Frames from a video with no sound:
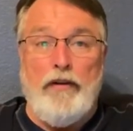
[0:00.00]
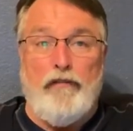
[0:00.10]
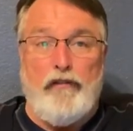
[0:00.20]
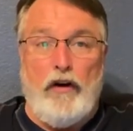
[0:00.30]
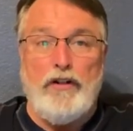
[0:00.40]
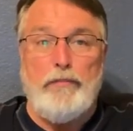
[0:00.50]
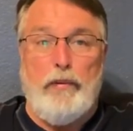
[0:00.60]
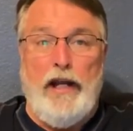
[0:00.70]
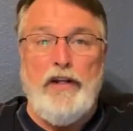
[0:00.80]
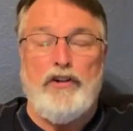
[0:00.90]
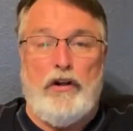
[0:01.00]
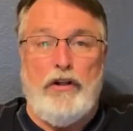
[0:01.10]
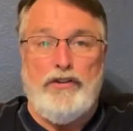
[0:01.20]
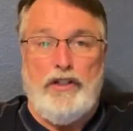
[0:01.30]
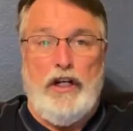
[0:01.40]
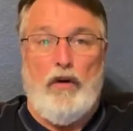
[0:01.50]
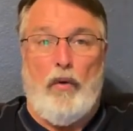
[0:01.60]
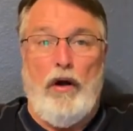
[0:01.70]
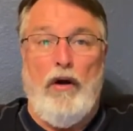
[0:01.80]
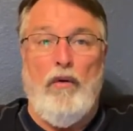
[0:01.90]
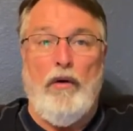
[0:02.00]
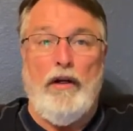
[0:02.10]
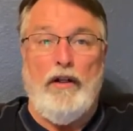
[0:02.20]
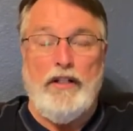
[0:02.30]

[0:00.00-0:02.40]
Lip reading: the first plant you're going to see grow